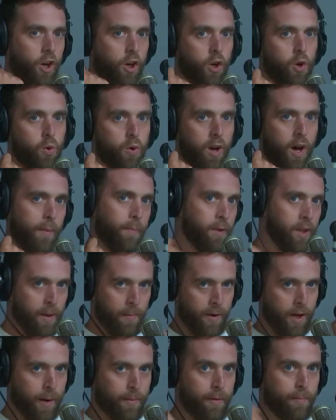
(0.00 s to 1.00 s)
To cocoon up
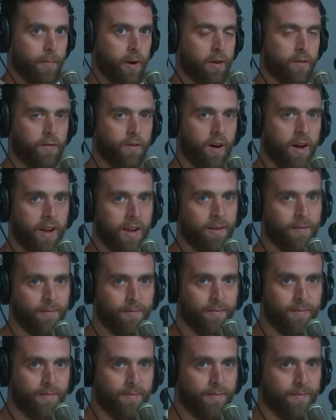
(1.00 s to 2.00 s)
and then become a butterfly.
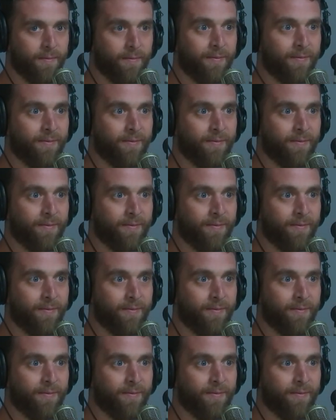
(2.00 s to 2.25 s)
Oh.